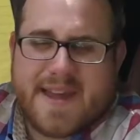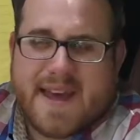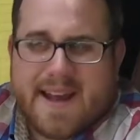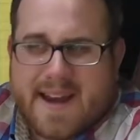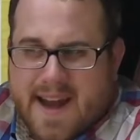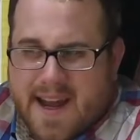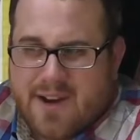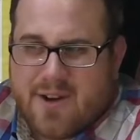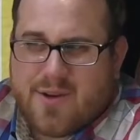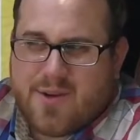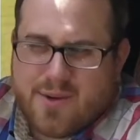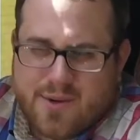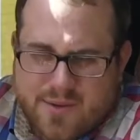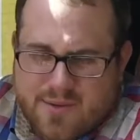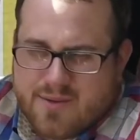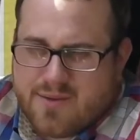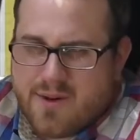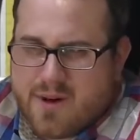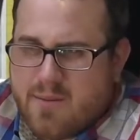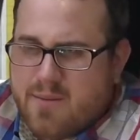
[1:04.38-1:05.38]
that? I
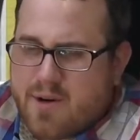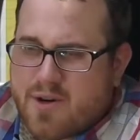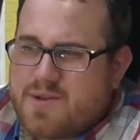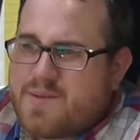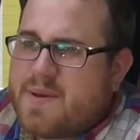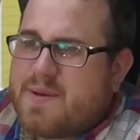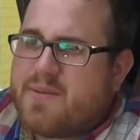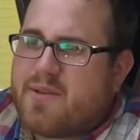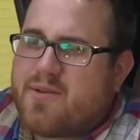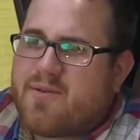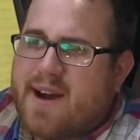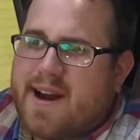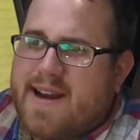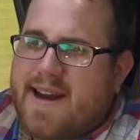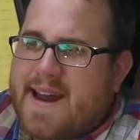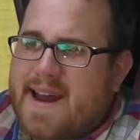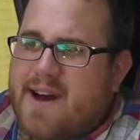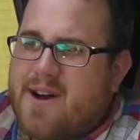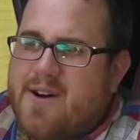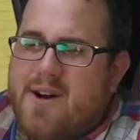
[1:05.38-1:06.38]
know, most people right
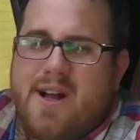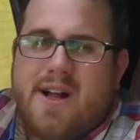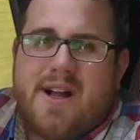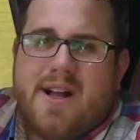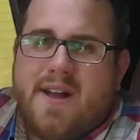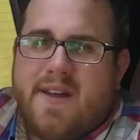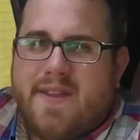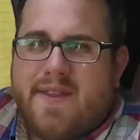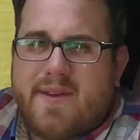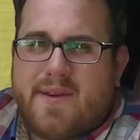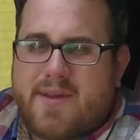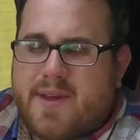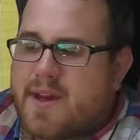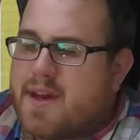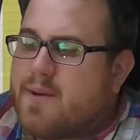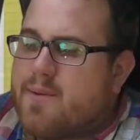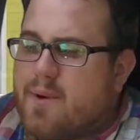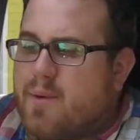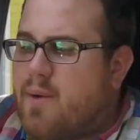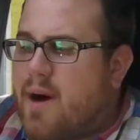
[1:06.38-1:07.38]
now, they're
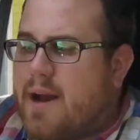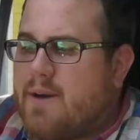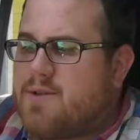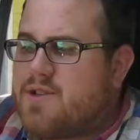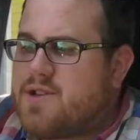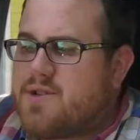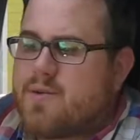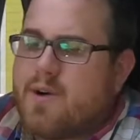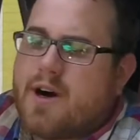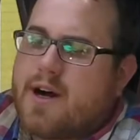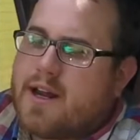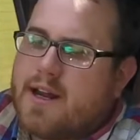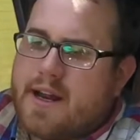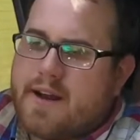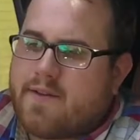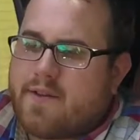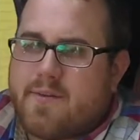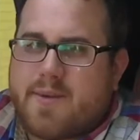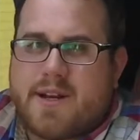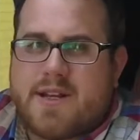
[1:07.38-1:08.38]
thinking, well, why would you want it?
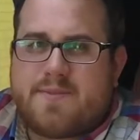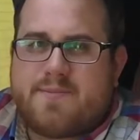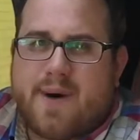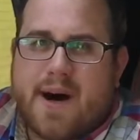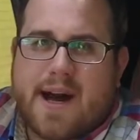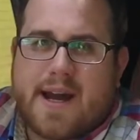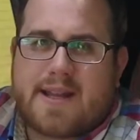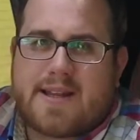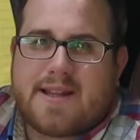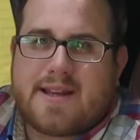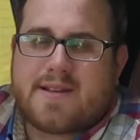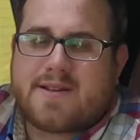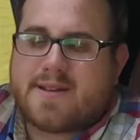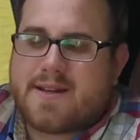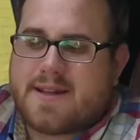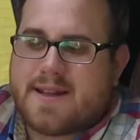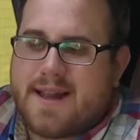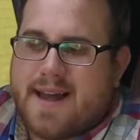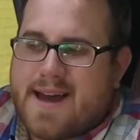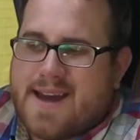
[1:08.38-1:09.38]
Everybody's buying things
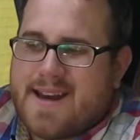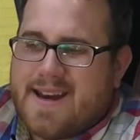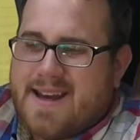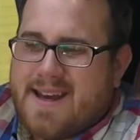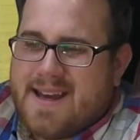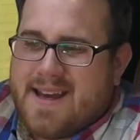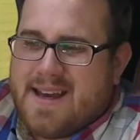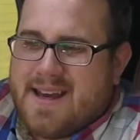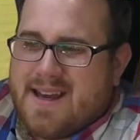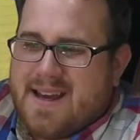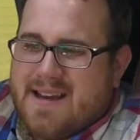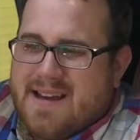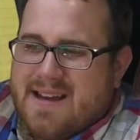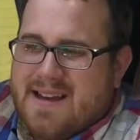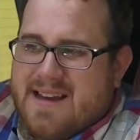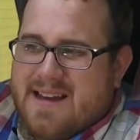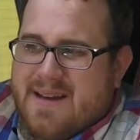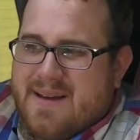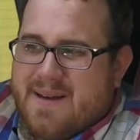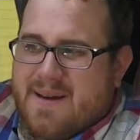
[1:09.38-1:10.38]
online.
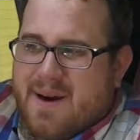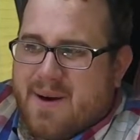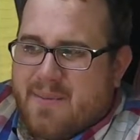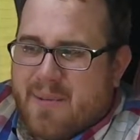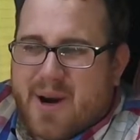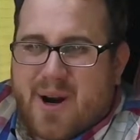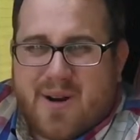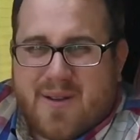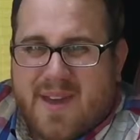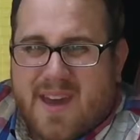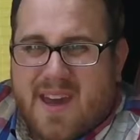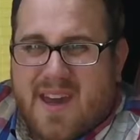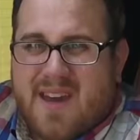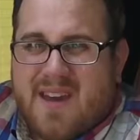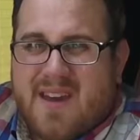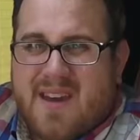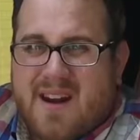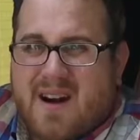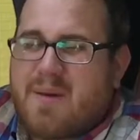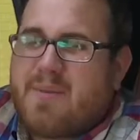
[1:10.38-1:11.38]
But are they?
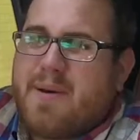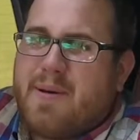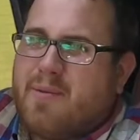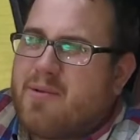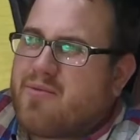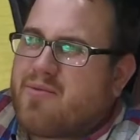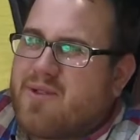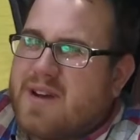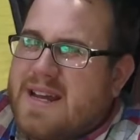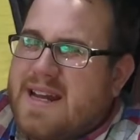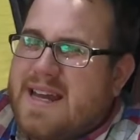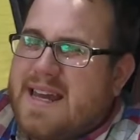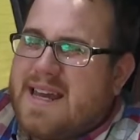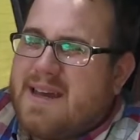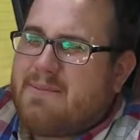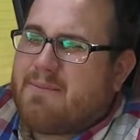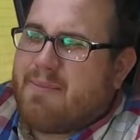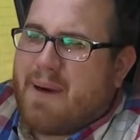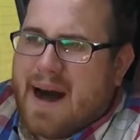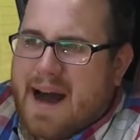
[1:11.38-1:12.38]
Are people
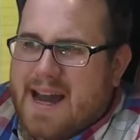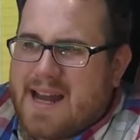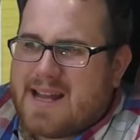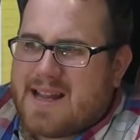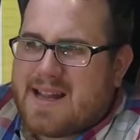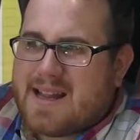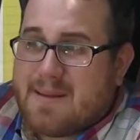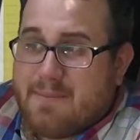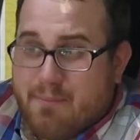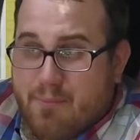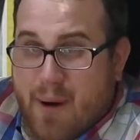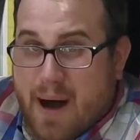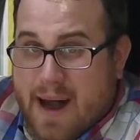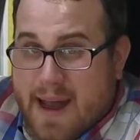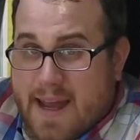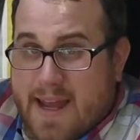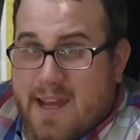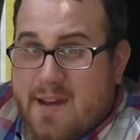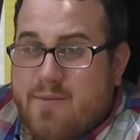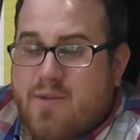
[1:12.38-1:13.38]
really
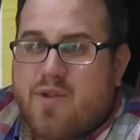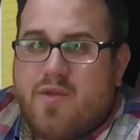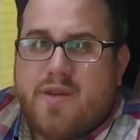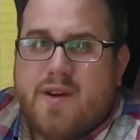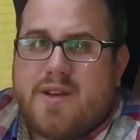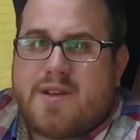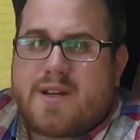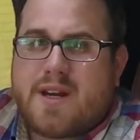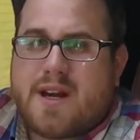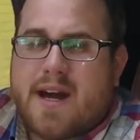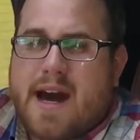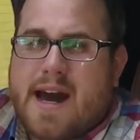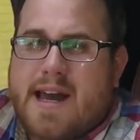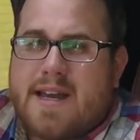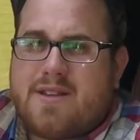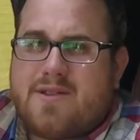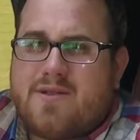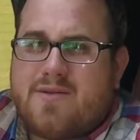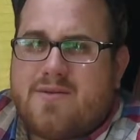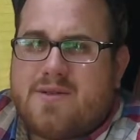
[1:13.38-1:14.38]
buying movies on
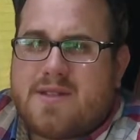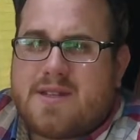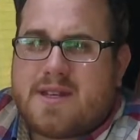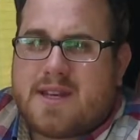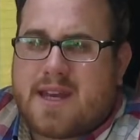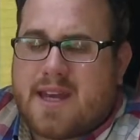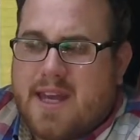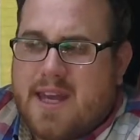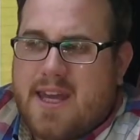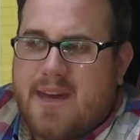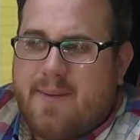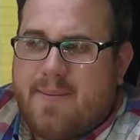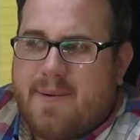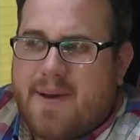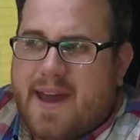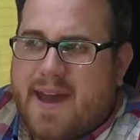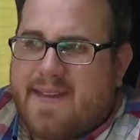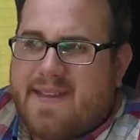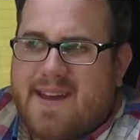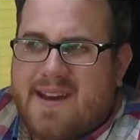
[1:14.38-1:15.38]
iTunes to keep
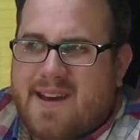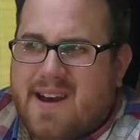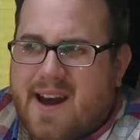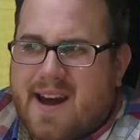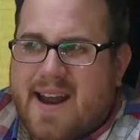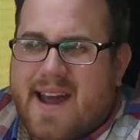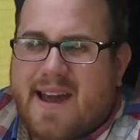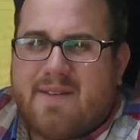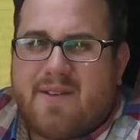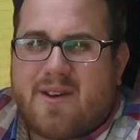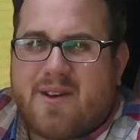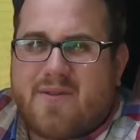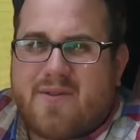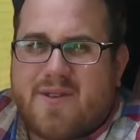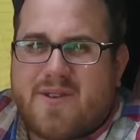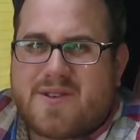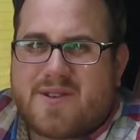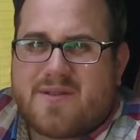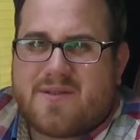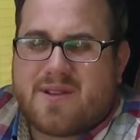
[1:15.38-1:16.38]
and then not having a
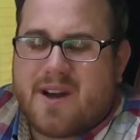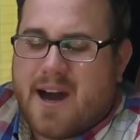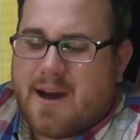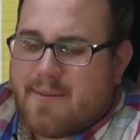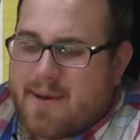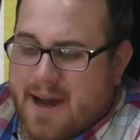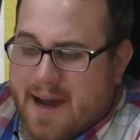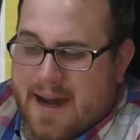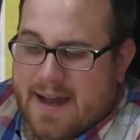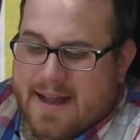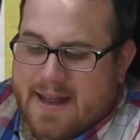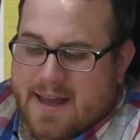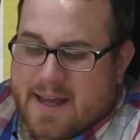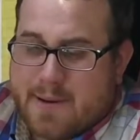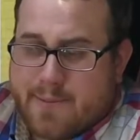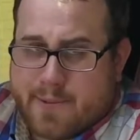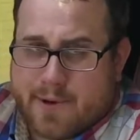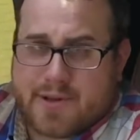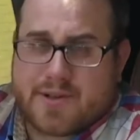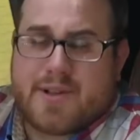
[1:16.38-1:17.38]
physical copy? I
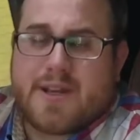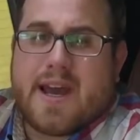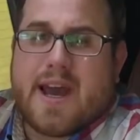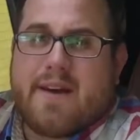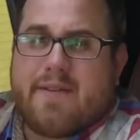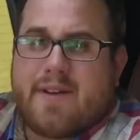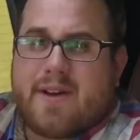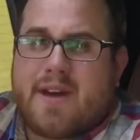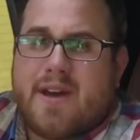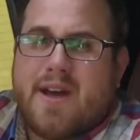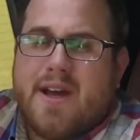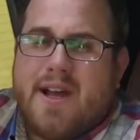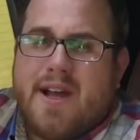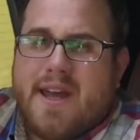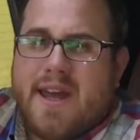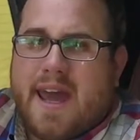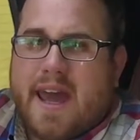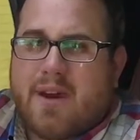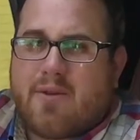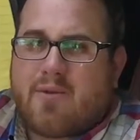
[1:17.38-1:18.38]
like personally having
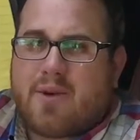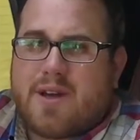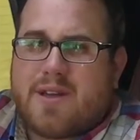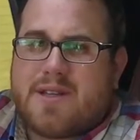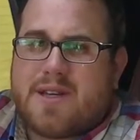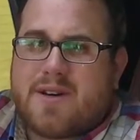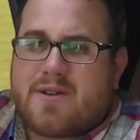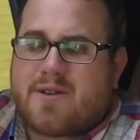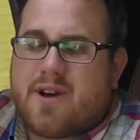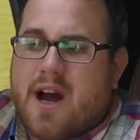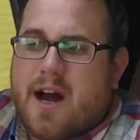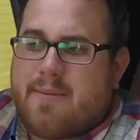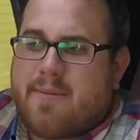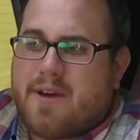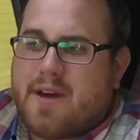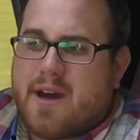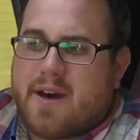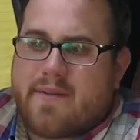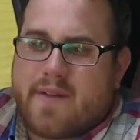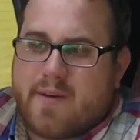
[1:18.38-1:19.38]
a retail
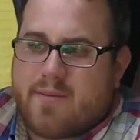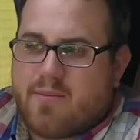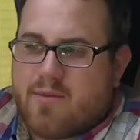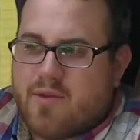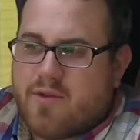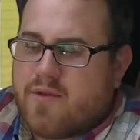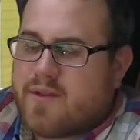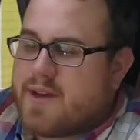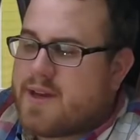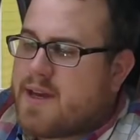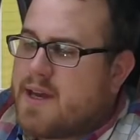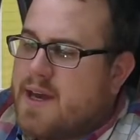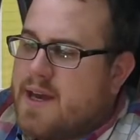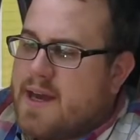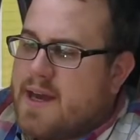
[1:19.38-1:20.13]
copy of a movie,